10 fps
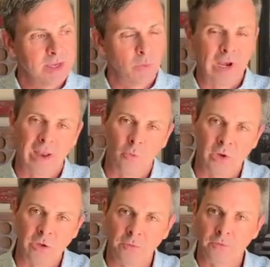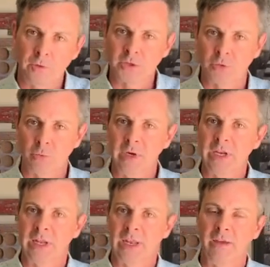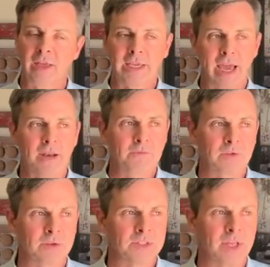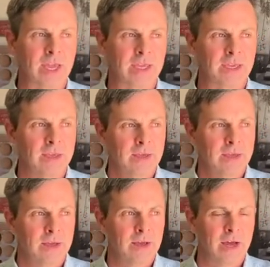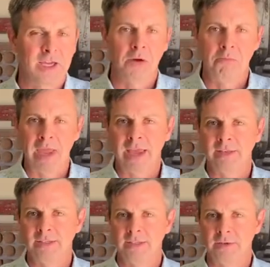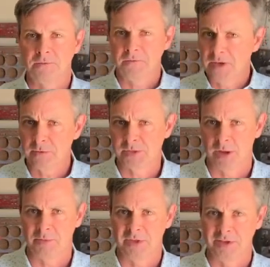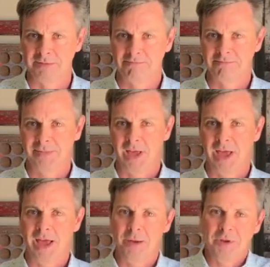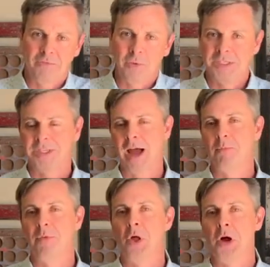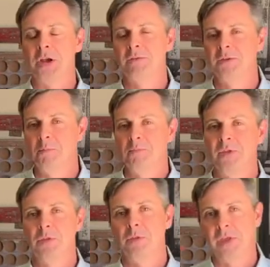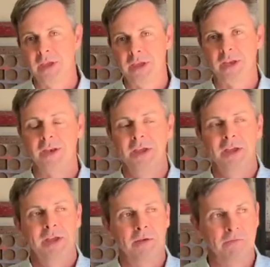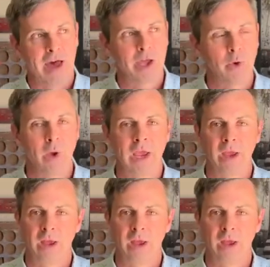when, when you first read it, it, it kind of feels like a command to feel something, uh, I mean, if we stop long enough to, to think and evaluate